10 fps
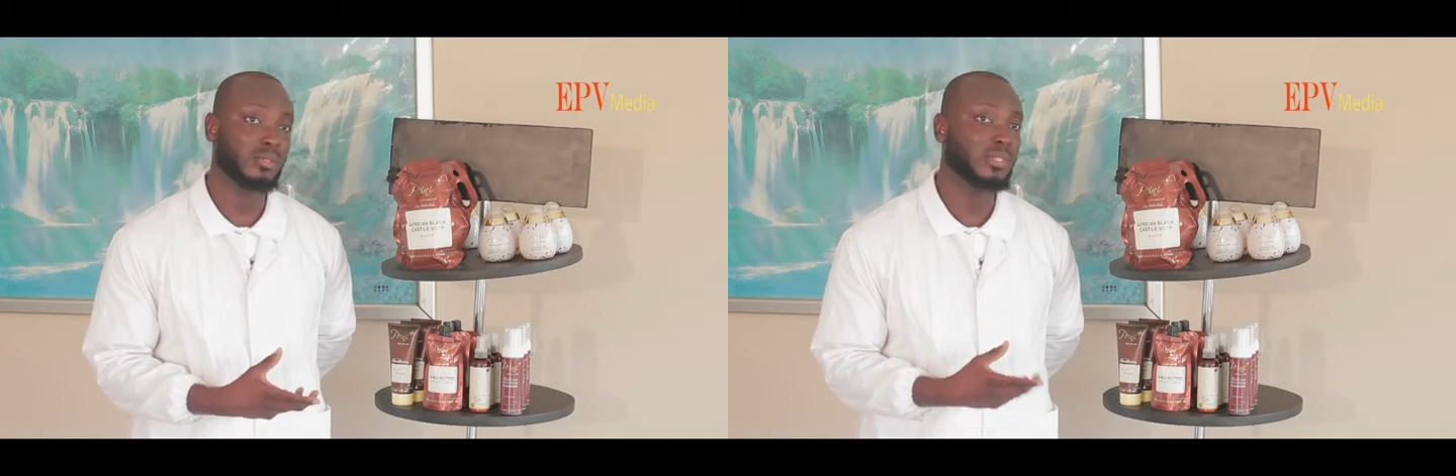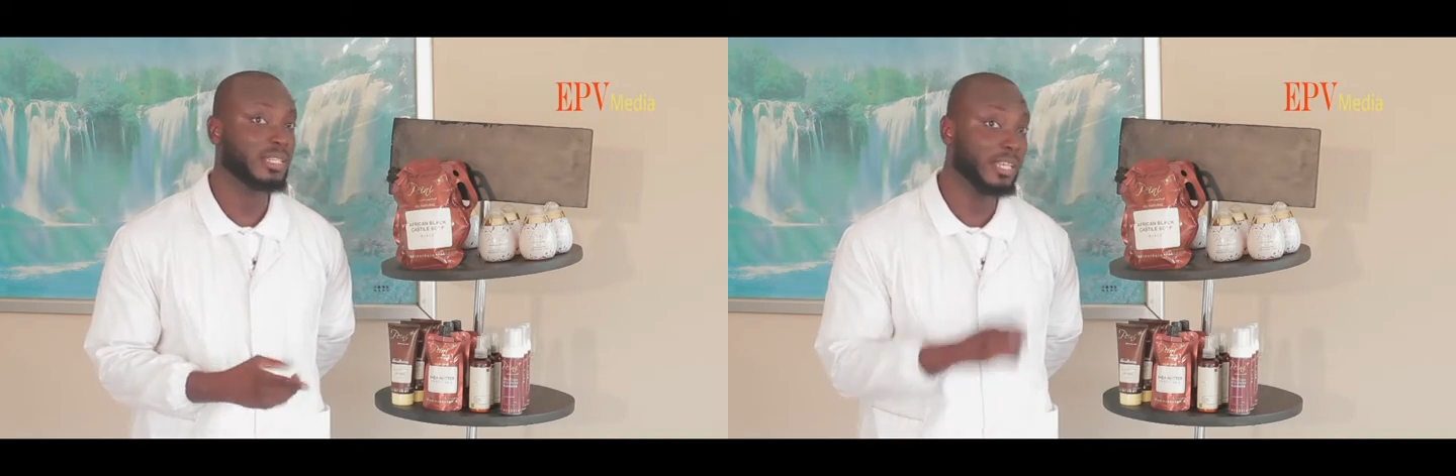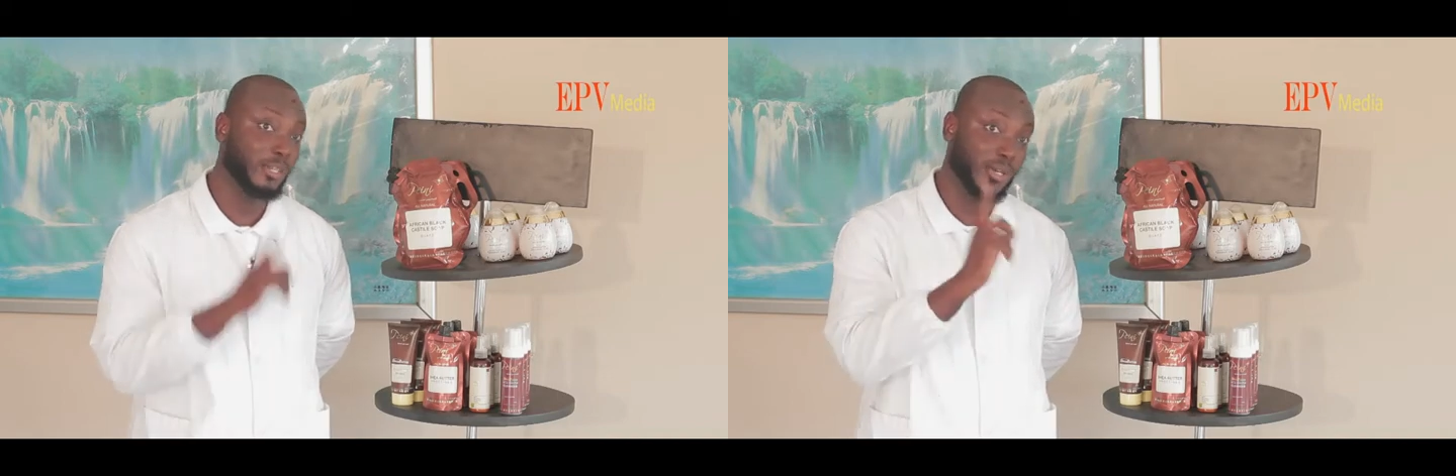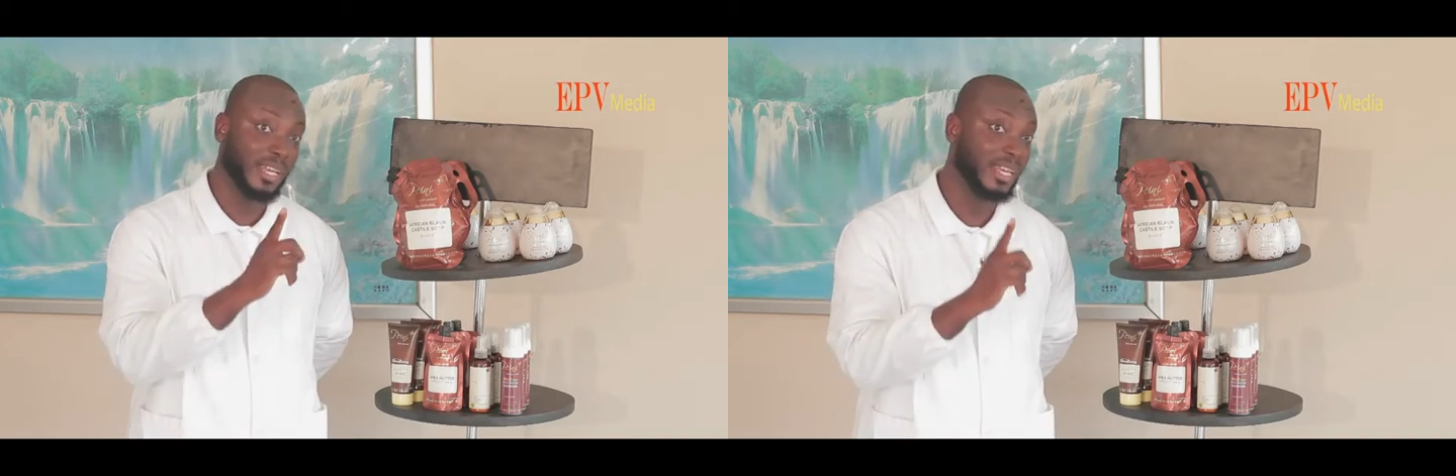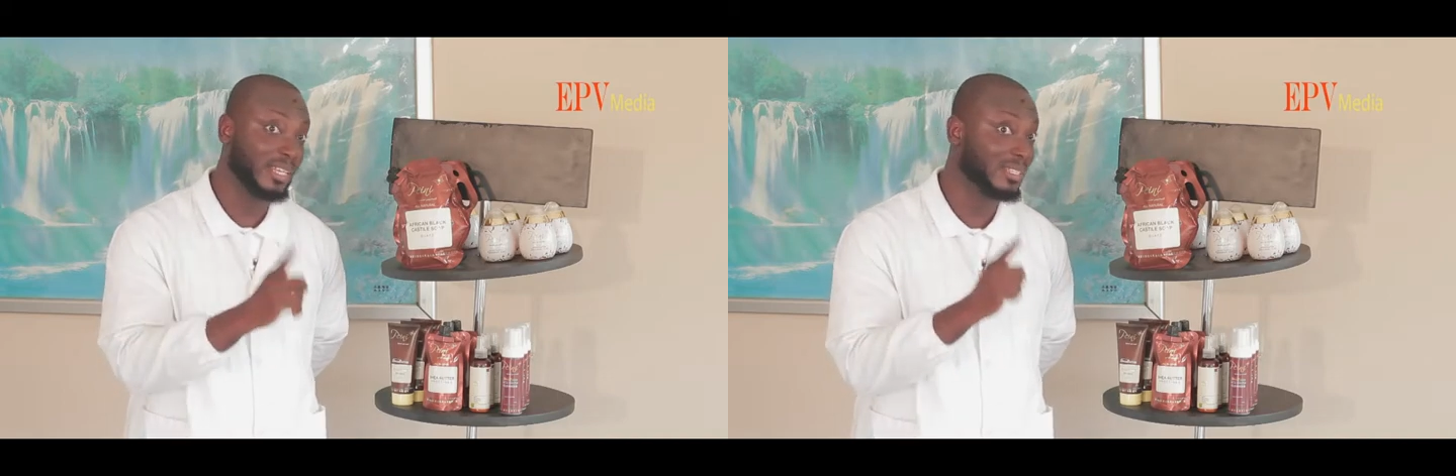Because again, your
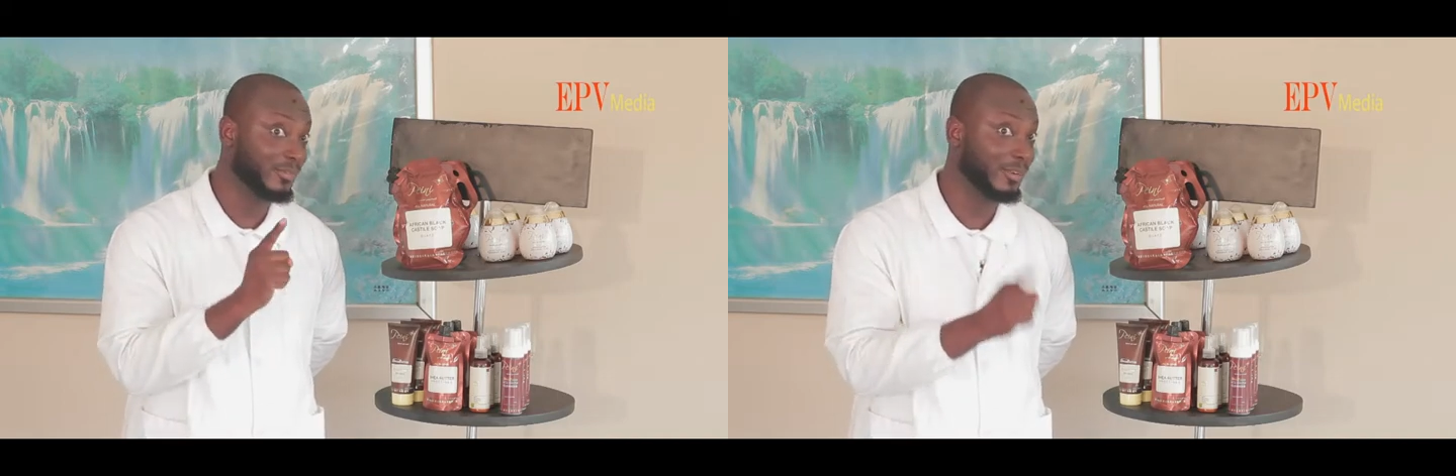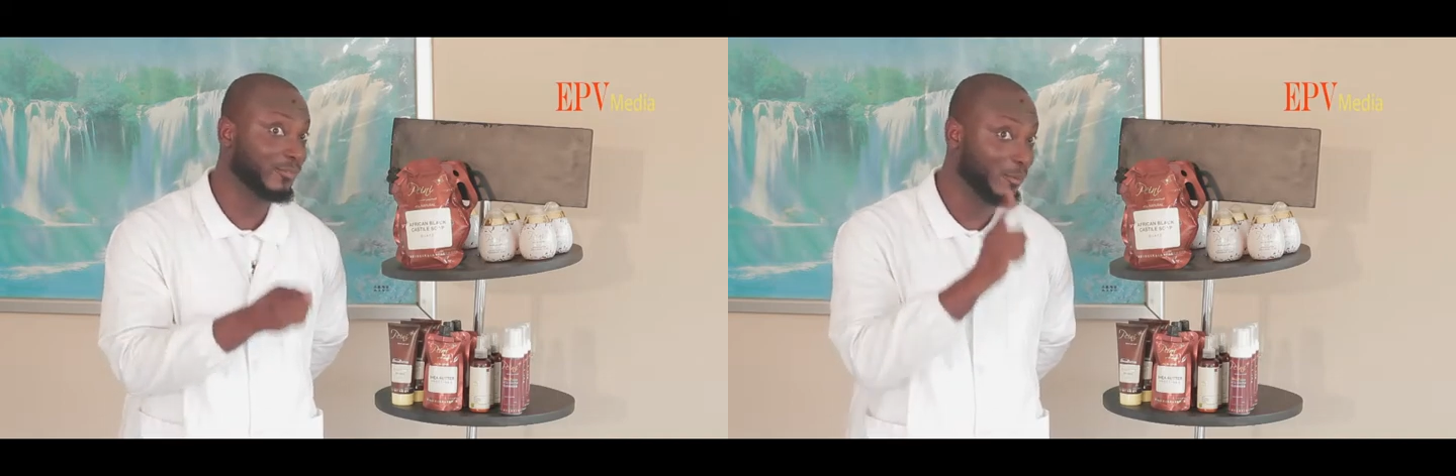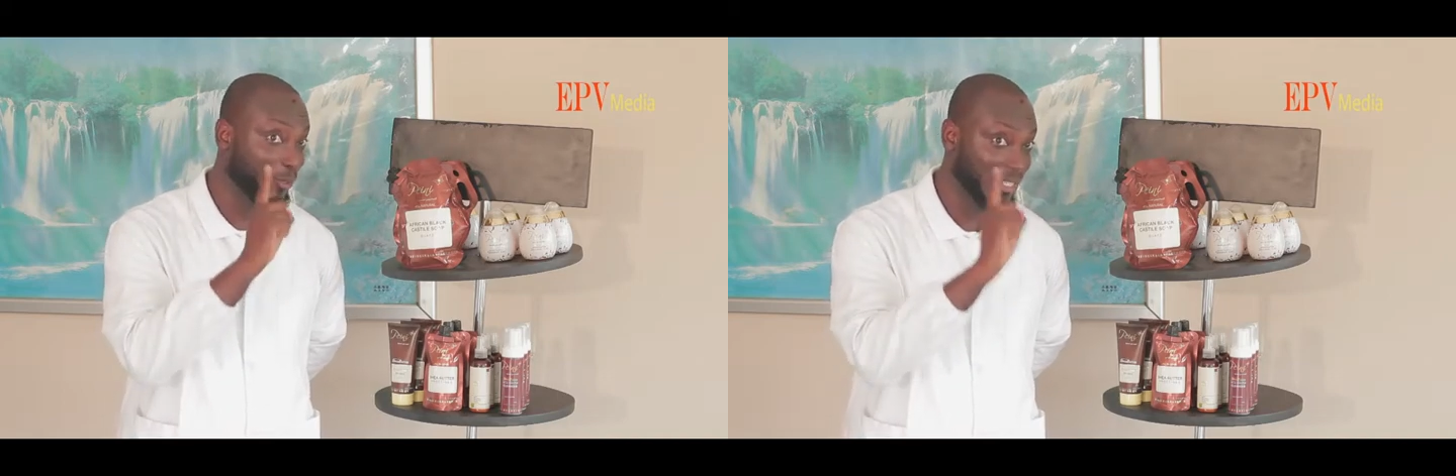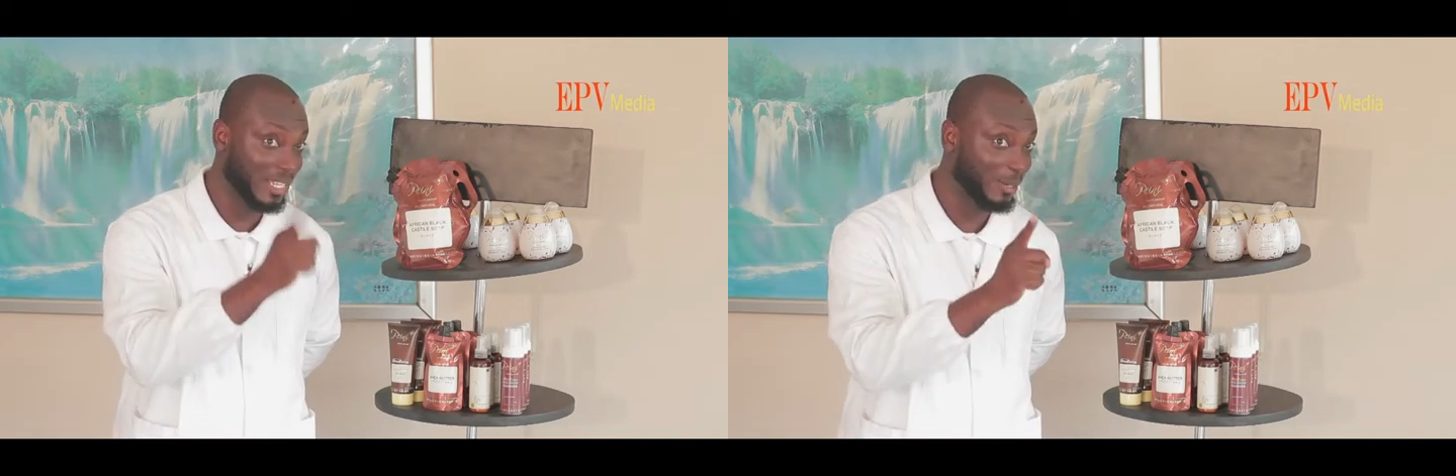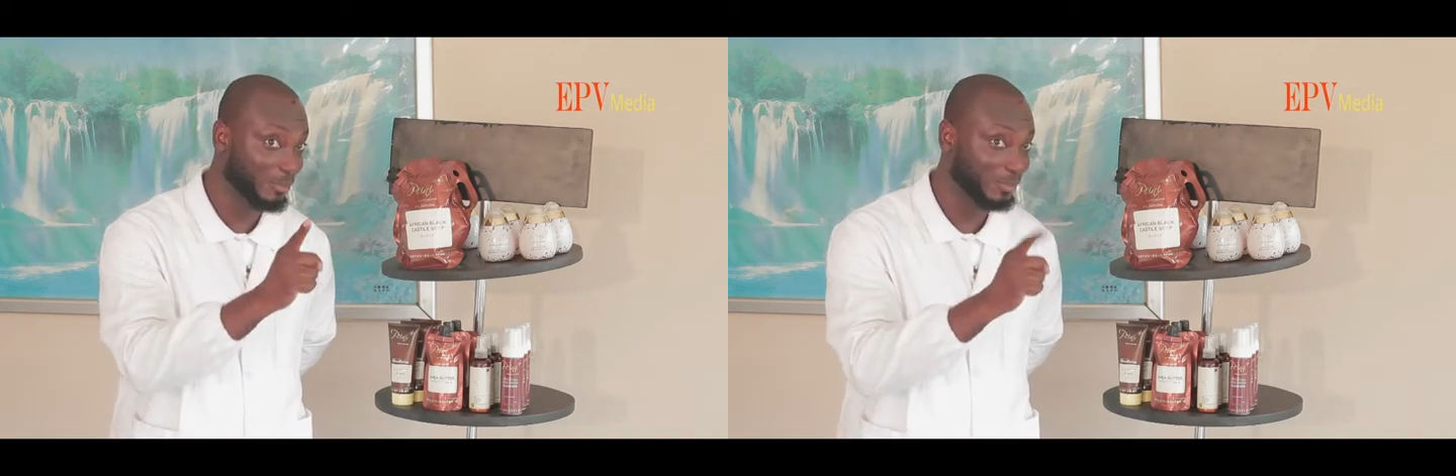hair is different from your
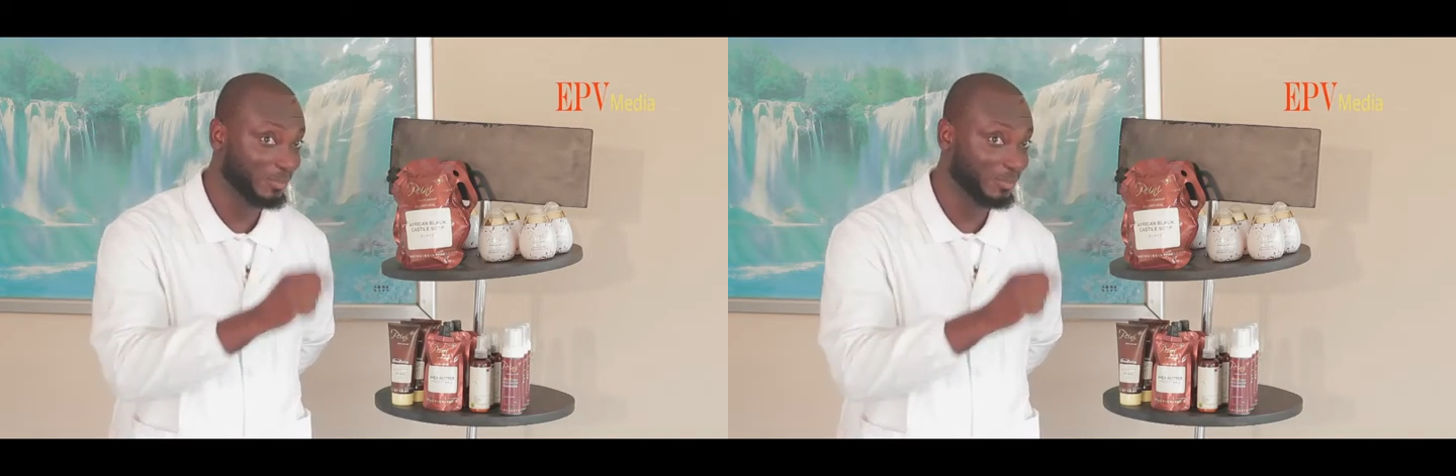scalp